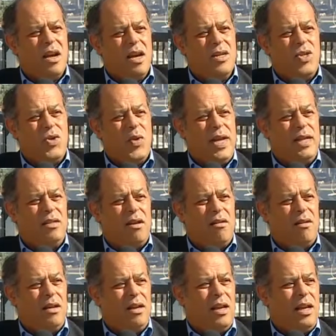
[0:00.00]
countries
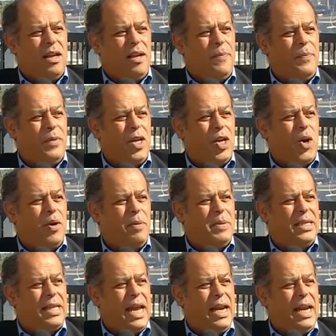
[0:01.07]
are,
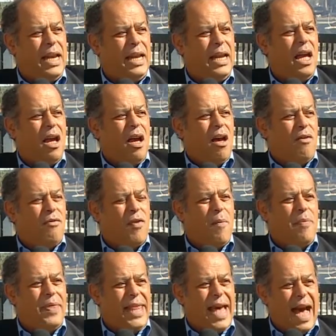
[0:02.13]
abstaining
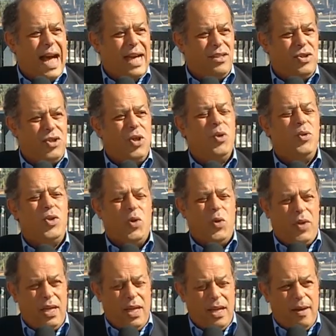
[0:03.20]
from that due
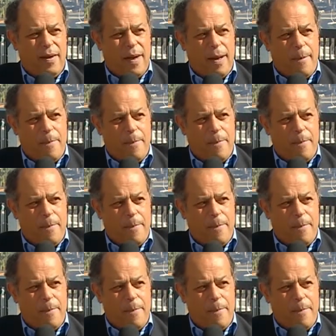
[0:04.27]
to the